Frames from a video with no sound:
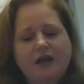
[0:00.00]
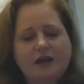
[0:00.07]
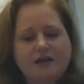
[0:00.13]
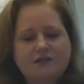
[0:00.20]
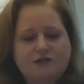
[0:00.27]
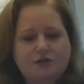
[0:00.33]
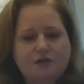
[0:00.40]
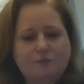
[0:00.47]
And
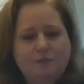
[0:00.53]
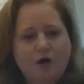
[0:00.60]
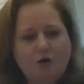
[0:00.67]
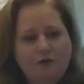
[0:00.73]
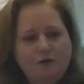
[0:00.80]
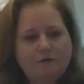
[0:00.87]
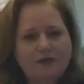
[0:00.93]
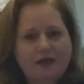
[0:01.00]
so the
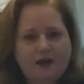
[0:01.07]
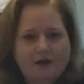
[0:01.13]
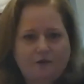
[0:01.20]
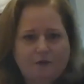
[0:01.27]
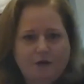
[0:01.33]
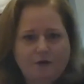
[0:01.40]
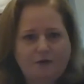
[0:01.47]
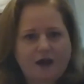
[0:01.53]
poem that I
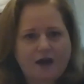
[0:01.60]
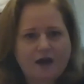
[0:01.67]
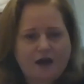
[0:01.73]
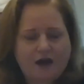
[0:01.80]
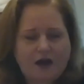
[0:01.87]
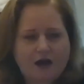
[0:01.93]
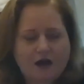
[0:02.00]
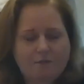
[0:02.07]
wrote
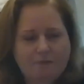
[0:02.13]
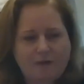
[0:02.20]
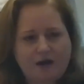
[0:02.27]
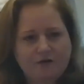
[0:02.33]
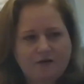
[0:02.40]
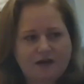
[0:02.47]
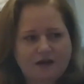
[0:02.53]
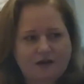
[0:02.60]

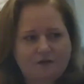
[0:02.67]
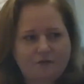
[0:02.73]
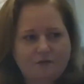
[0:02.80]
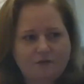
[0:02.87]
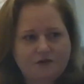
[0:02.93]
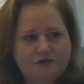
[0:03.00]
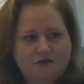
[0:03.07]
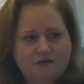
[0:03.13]
about it
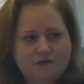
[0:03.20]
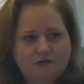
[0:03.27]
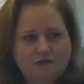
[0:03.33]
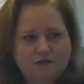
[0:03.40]
was